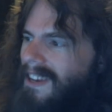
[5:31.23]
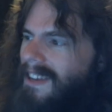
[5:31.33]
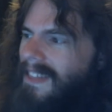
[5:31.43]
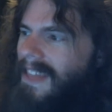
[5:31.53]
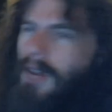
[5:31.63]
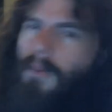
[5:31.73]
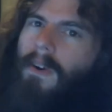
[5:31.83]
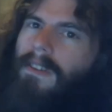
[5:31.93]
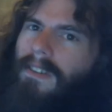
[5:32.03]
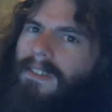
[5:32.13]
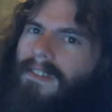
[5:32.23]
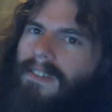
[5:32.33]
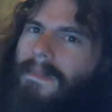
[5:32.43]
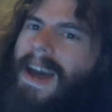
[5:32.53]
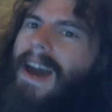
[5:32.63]
that it wasn't
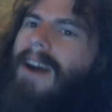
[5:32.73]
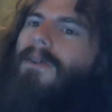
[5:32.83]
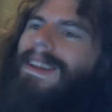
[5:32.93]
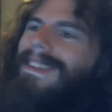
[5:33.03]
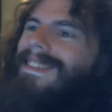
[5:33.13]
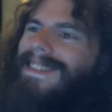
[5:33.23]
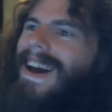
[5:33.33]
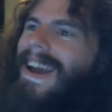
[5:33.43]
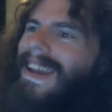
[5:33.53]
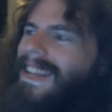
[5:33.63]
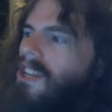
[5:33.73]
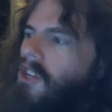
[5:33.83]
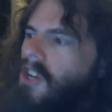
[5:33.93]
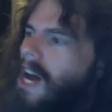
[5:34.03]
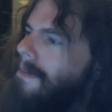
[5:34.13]
somehow insidey
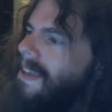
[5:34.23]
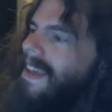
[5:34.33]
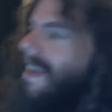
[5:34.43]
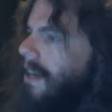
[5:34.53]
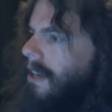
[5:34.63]
jobby.